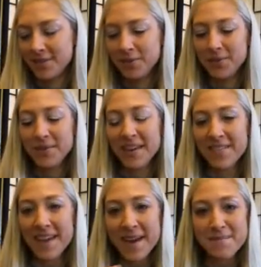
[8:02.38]
Ooh, and we
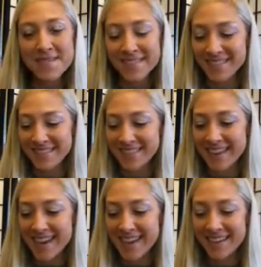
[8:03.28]
have Amethyst
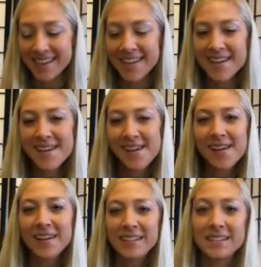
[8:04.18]
again,
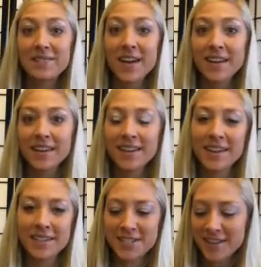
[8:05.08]
divine
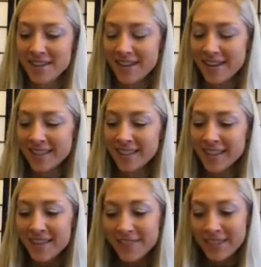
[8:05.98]
connection, and I
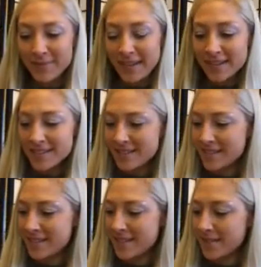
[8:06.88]
love it because
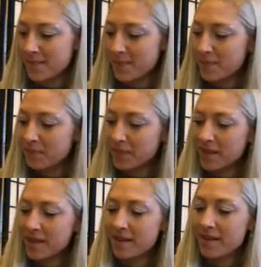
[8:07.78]
it's the
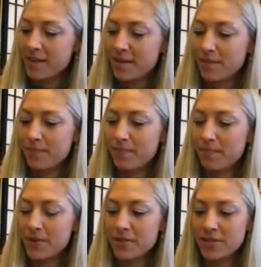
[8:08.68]

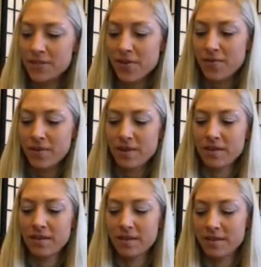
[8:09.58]
birthstone
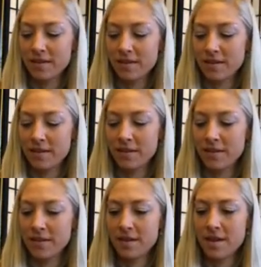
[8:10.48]

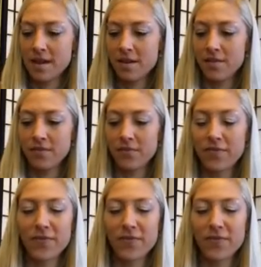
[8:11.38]
of